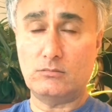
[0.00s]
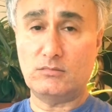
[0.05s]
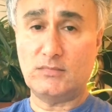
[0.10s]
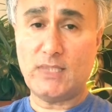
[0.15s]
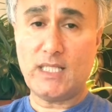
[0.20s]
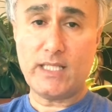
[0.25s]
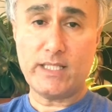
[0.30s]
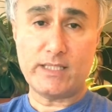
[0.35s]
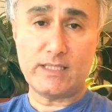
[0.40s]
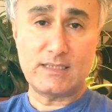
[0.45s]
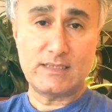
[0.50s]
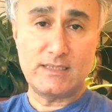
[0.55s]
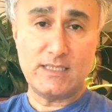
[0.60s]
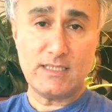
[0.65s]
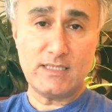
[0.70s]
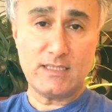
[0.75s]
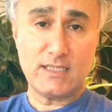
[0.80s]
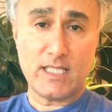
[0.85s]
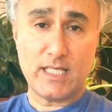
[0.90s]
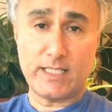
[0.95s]
likes,
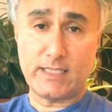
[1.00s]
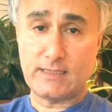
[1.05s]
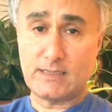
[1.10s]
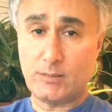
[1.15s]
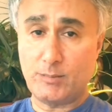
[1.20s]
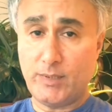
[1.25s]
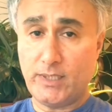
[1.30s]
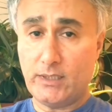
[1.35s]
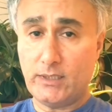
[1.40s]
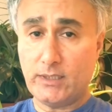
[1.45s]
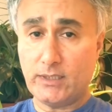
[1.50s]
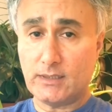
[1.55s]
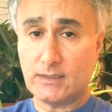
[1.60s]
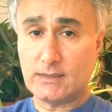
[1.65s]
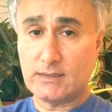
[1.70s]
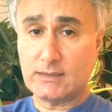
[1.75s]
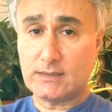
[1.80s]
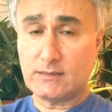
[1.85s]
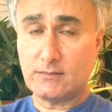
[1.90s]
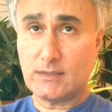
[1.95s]
dislikes,
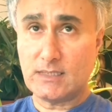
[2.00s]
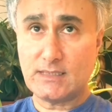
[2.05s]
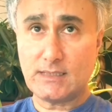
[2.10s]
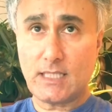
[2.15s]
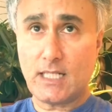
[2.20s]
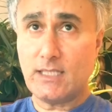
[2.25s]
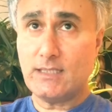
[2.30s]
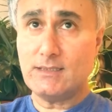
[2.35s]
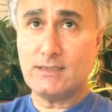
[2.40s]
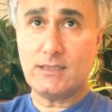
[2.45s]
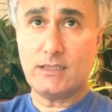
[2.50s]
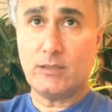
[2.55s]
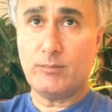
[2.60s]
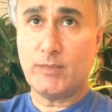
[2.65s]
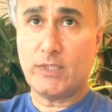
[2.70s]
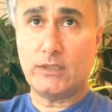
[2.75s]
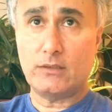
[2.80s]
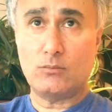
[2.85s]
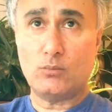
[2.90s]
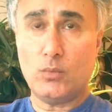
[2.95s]
opinions, the sky's the
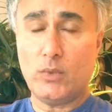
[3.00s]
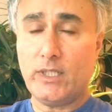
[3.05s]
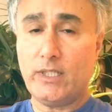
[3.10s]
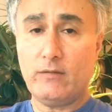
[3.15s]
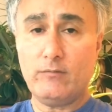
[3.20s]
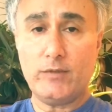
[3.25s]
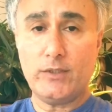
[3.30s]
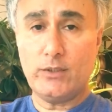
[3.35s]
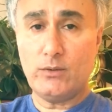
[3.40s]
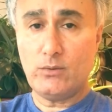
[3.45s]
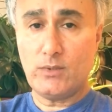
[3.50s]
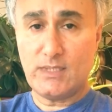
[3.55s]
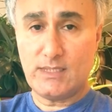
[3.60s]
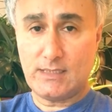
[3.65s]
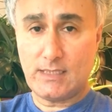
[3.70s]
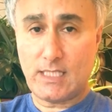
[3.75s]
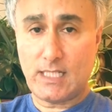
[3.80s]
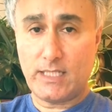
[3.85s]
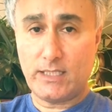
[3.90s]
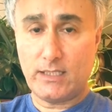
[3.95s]
limit, whatever you
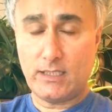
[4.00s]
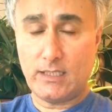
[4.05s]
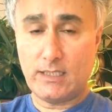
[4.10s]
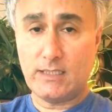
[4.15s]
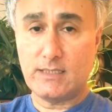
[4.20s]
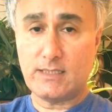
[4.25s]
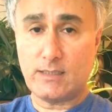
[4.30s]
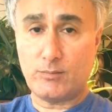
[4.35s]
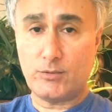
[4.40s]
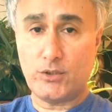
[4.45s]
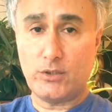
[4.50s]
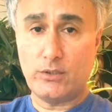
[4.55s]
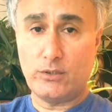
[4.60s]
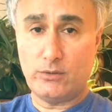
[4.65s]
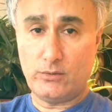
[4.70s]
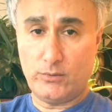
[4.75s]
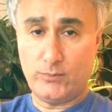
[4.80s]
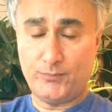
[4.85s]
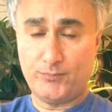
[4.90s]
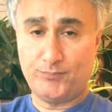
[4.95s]
decide is up to
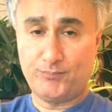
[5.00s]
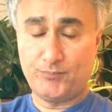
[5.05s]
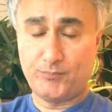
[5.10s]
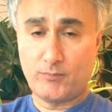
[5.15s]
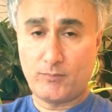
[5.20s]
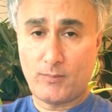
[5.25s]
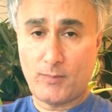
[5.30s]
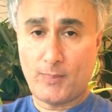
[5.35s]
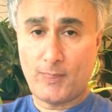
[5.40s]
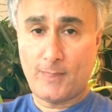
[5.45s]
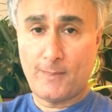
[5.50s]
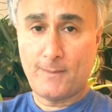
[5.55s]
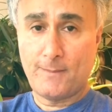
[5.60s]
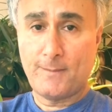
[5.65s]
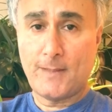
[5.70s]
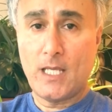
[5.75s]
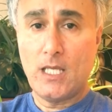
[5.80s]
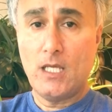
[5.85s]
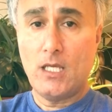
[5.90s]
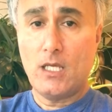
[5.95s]
you.
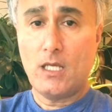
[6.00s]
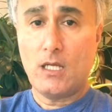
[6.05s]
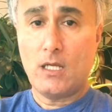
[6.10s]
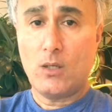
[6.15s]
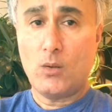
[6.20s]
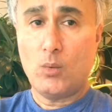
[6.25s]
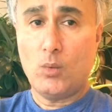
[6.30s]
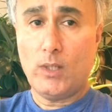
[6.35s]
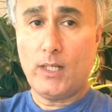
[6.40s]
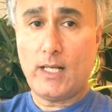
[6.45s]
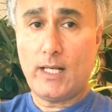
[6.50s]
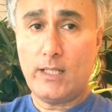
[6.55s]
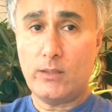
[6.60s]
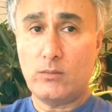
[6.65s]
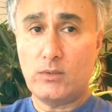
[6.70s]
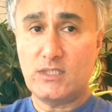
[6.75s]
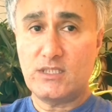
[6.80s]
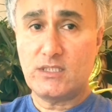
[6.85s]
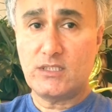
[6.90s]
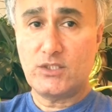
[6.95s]
What I
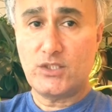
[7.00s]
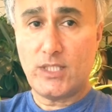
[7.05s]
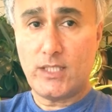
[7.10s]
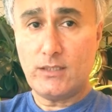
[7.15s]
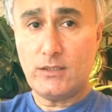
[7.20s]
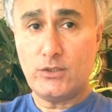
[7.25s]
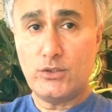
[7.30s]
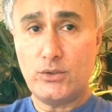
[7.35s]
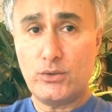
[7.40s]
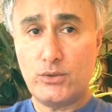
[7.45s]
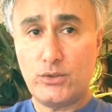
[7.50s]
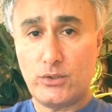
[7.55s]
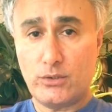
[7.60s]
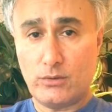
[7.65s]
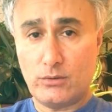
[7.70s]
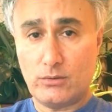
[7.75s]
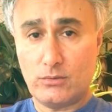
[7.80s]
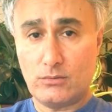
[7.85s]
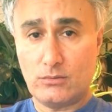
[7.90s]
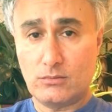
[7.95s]
would suggest you
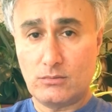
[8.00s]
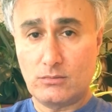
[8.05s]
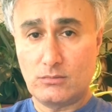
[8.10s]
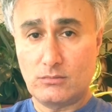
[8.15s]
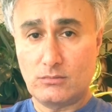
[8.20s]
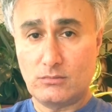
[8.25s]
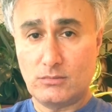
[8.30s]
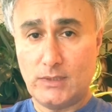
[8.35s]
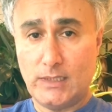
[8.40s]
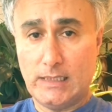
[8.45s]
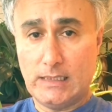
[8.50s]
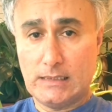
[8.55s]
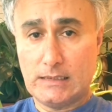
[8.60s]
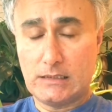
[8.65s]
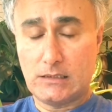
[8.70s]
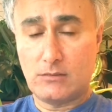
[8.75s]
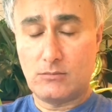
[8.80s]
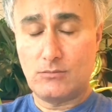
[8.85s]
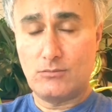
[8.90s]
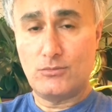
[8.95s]
do
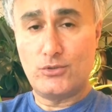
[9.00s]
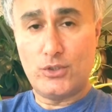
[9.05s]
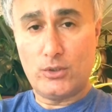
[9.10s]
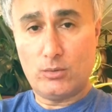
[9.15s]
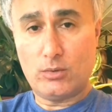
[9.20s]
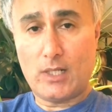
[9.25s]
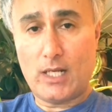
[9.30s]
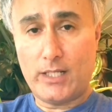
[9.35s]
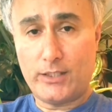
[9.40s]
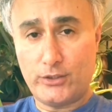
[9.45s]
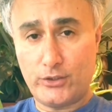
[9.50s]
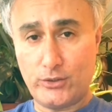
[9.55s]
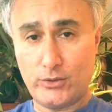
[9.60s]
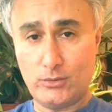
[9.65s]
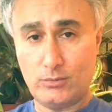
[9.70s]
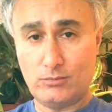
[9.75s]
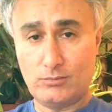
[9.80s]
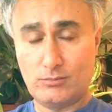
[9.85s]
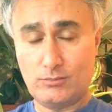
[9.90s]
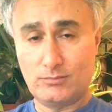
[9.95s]
is do what I do.
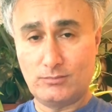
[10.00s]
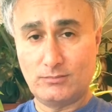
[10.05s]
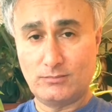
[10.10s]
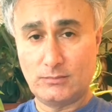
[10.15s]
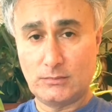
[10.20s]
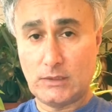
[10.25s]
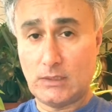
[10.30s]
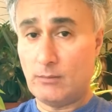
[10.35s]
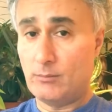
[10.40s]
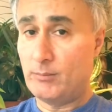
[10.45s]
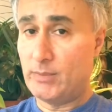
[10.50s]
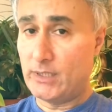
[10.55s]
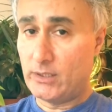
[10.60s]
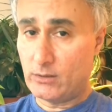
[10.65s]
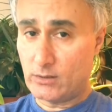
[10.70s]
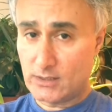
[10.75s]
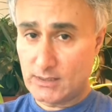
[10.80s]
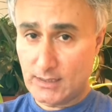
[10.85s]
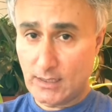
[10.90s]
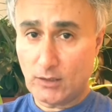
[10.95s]
Be
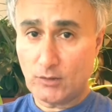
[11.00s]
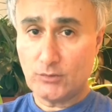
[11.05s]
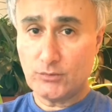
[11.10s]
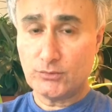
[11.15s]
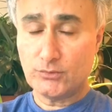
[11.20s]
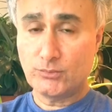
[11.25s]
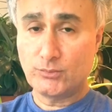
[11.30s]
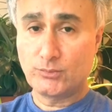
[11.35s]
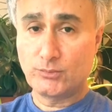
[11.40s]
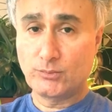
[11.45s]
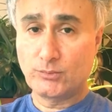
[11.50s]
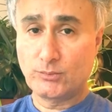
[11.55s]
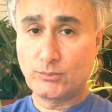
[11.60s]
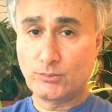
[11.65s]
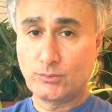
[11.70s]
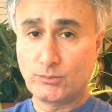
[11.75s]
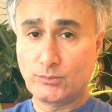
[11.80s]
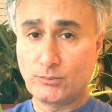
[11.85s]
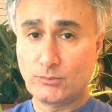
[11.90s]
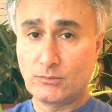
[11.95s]
yourself.
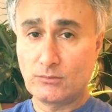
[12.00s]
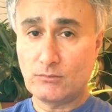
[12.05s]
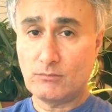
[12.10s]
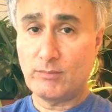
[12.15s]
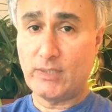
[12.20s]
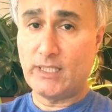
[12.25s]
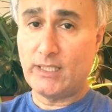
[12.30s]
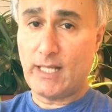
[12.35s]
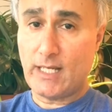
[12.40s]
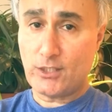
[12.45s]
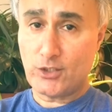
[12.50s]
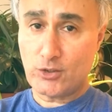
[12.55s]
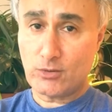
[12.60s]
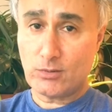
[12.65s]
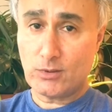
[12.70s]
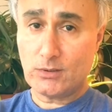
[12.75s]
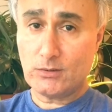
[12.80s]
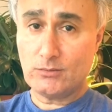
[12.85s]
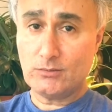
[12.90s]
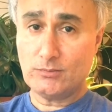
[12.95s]
Be
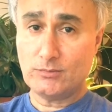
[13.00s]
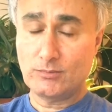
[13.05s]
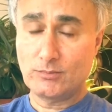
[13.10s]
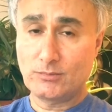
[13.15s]
natural,